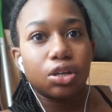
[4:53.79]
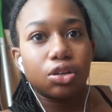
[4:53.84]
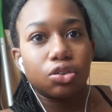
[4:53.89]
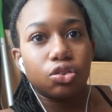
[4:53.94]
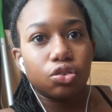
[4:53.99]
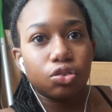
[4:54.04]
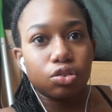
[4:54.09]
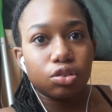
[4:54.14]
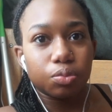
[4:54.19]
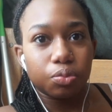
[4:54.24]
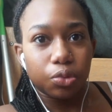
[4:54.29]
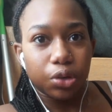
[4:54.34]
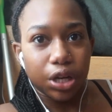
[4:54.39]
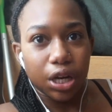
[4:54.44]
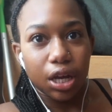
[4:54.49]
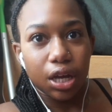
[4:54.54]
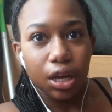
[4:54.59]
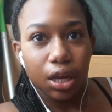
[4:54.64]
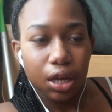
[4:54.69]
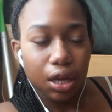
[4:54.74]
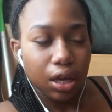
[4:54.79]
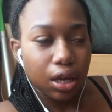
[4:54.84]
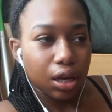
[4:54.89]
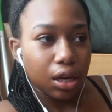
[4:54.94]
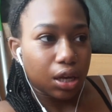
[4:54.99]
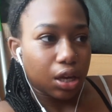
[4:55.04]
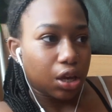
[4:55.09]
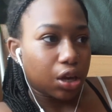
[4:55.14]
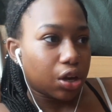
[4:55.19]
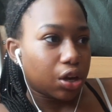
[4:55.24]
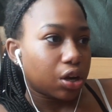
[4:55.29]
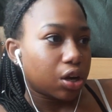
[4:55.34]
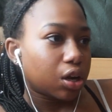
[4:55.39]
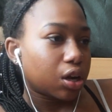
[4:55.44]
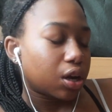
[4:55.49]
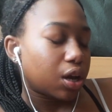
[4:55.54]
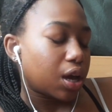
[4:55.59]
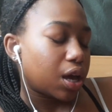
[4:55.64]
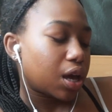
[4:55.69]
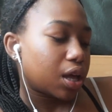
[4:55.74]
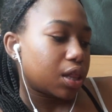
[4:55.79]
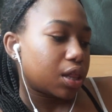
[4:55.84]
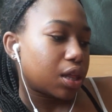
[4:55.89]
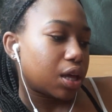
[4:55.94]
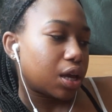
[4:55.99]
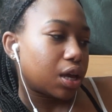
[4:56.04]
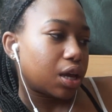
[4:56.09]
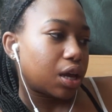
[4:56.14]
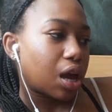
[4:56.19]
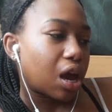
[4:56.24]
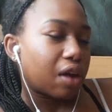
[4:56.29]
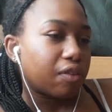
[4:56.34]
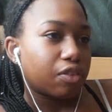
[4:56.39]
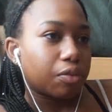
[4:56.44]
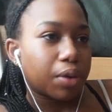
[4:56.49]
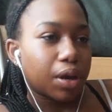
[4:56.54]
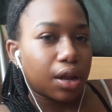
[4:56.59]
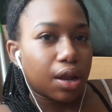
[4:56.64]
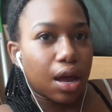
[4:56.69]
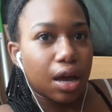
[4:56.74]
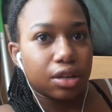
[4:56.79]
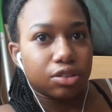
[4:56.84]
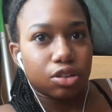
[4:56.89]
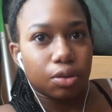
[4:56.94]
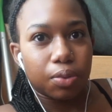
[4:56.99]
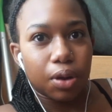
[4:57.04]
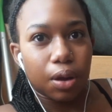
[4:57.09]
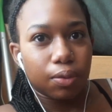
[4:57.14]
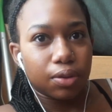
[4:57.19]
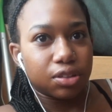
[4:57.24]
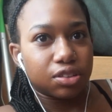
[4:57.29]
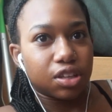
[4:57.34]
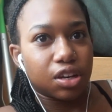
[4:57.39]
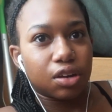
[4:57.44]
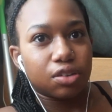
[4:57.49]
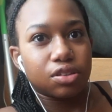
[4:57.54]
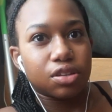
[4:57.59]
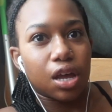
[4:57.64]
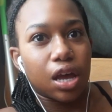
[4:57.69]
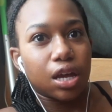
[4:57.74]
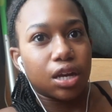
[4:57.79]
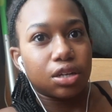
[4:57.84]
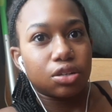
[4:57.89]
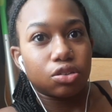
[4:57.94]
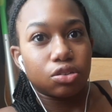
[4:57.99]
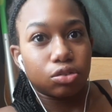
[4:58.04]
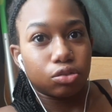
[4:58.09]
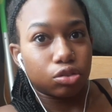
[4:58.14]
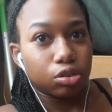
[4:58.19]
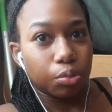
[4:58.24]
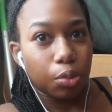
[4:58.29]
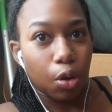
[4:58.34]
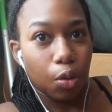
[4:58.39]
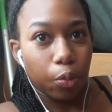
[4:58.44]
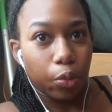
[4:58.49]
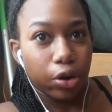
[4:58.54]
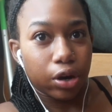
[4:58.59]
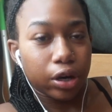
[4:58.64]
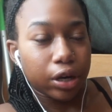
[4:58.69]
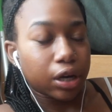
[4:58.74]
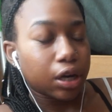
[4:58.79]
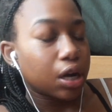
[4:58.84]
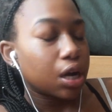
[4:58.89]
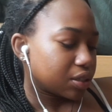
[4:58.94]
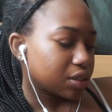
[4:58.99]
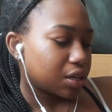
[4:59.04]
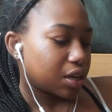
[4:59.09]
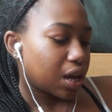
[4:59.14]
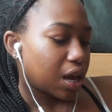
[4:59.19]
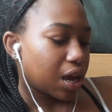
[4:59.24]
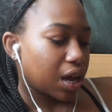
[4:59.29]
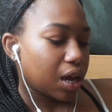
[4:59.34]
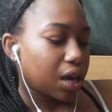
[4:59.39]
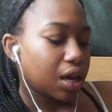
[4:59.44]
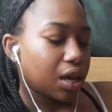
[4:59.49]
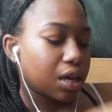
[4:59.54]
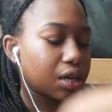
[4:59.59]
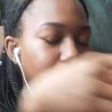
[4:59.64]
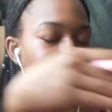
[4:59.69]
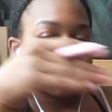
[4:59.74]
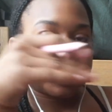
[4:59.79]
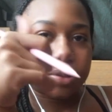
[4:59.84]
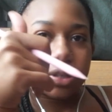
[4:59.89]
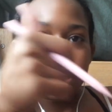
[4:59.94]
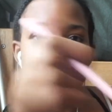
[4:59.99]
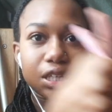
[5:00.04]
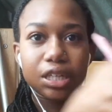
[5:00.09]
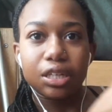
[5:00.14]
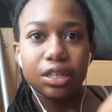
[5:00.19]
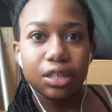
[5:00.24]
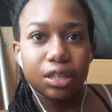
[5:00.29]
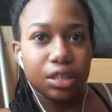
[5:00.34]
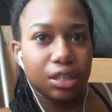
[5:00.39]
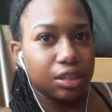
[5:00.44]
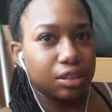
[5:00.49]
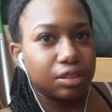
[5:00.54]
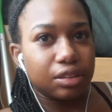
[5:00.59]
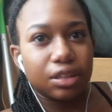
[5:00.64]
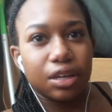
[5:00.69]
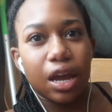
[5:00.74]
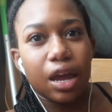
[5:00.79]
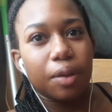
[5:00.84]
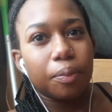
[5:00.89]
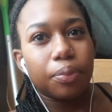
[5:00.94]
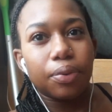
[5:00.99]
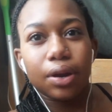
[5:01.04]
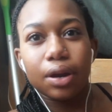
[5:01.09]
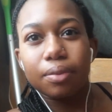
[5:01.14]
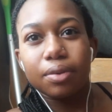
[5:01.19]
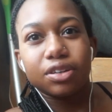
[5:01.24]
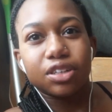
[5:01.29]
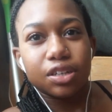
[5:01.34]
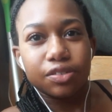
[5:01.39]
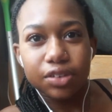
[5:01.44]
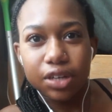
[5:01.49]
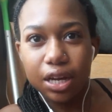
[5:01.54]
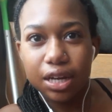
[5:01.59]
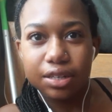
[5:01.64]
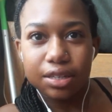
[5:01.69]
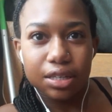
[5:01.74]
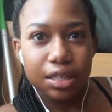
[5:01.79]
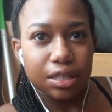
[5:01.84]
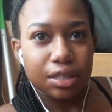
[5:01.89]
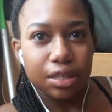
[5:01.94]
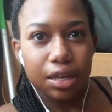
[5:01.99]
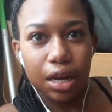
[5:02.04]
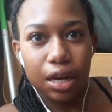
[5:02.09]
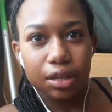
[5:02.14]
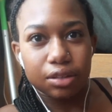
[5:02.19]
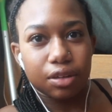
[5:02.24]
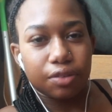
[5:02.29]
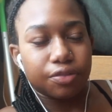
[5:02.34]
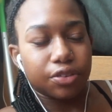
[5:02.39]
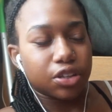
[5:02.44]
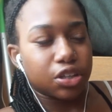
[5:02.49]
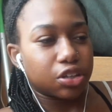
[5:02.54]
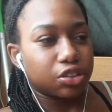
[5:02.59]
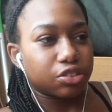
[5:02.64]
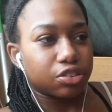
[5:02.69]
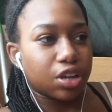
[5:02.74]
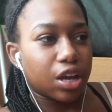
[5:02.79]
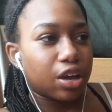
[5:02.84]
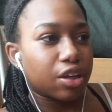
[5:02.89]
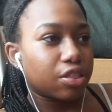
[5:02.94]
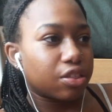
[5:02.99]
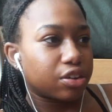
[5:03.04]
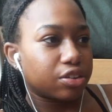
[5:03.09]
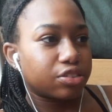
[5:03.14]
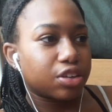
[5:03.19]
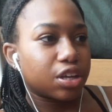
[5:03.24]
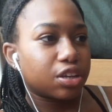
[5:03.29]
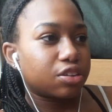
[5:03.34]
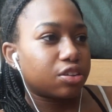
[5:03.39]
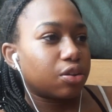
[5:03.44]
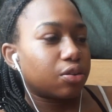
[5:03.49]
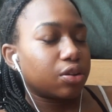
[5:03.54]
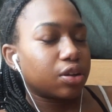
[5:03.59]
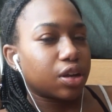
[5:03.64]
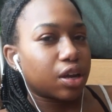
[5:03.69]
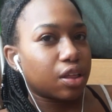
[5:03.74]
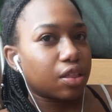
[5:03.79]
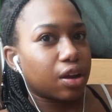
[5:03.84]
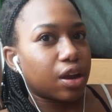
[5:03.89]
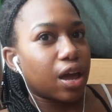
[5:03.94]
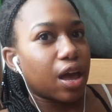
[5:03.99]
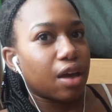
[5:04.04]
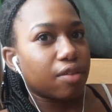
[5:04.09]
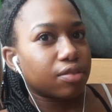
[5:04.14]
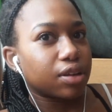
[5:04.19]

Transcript: do some reading in here, and then after my class I'll probably sit outside and do some homework. Today is a pretty easy day. Pretty much every day is an easy day except for Thursday. Thursday is the only day that I have